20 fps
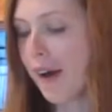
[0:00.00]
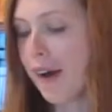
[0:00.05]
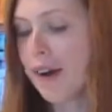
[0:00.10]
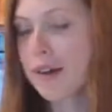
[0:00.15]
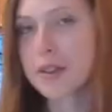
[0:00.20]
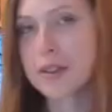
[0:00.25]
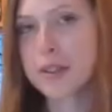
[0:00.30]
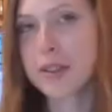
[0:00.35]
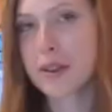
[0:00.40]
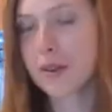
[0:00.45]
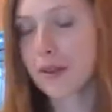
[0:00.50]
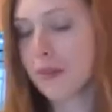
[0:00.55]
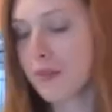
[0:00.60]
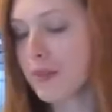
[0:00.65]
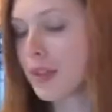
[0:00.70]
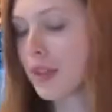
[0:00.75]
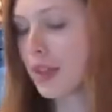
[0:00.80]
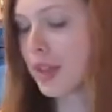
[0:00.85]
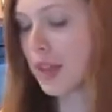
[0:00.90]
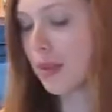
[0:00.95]
Also,
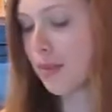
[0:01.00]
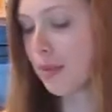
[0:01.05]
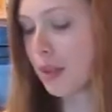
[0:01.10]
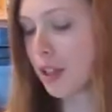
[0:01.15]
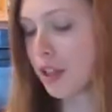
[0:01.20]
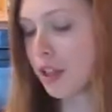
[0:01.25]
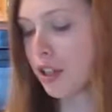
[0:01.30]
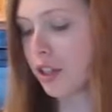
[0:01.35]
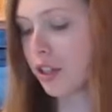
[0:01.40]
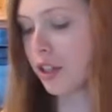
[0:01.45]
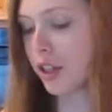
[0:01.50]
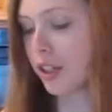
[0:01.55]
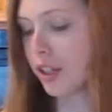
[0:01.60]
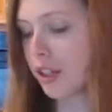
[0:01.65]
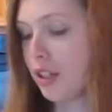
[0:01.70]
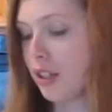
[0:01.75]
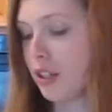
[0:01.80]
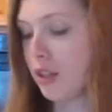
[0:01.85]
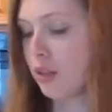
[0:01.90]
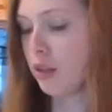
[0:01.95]
be sure
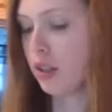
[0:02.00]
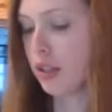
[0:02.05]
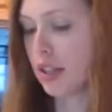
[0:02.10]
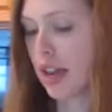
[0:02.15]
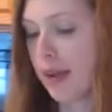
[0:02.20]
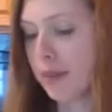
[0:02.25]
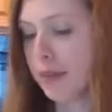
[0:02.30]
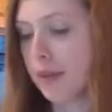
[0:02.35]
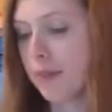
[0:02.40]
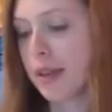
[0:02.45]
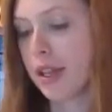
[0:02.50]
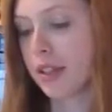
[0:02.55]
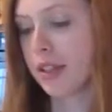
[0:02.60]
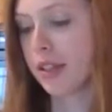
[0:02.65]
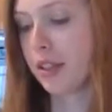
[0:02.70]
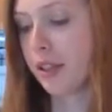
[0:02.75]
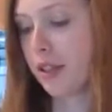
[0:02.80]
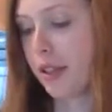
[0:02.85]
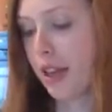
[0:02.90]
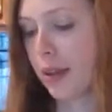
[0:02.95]
to stop the
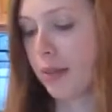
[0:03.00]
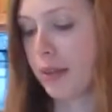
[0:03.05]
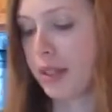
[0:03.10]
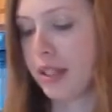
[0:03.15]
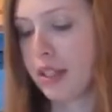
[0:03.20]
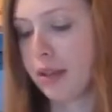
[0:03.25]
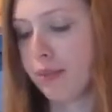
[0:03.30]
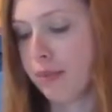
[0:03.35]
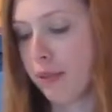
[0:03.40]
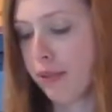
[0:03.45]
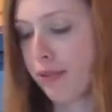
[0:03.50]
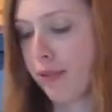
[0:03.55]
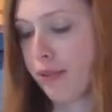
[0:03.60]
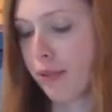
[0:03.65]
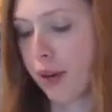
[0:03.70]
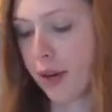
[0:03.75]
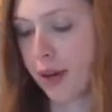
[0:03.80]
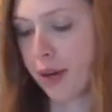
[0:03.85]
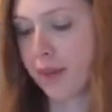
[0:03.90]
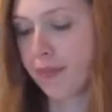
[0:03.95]
mixer like we did
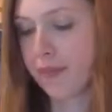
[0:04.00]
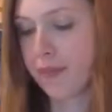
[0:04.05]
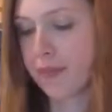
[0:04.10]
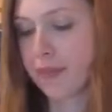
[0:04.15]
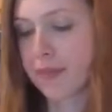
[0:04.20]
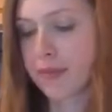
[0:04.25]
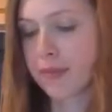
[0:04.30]
before.